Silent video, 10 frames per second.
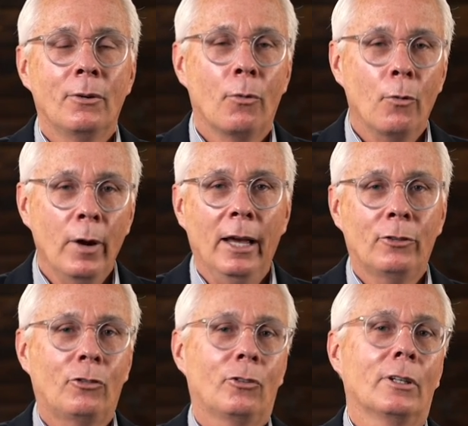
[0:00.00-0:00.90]

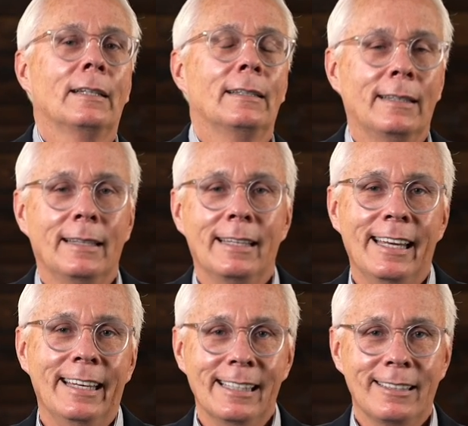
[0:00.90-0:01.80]
Rest
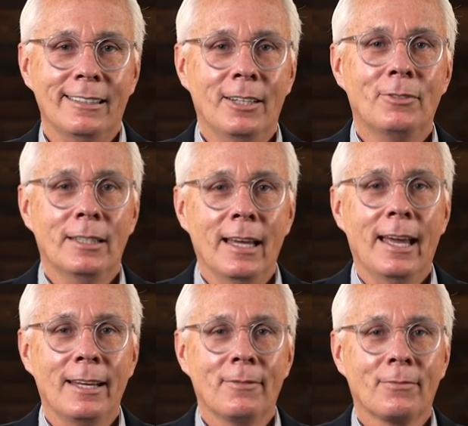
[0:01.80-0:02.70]
in His love
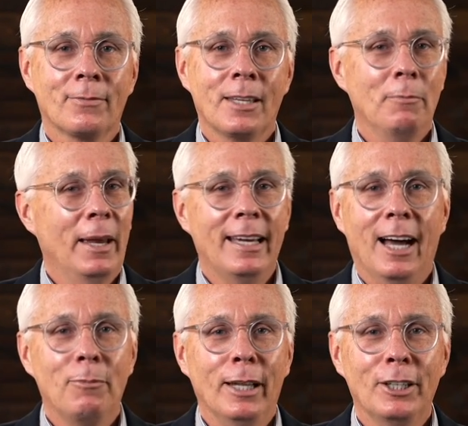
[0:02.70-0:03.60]
today. May
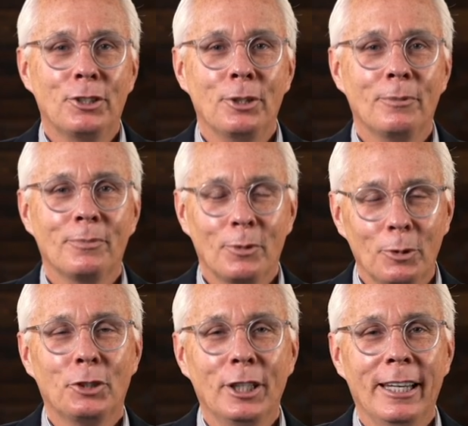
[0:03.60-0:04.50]
God bless you.
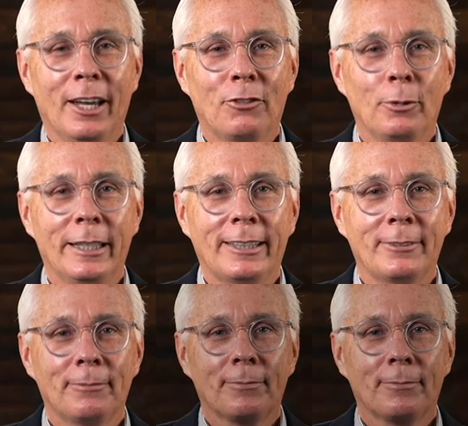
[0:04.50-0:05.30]
We'll see you next week.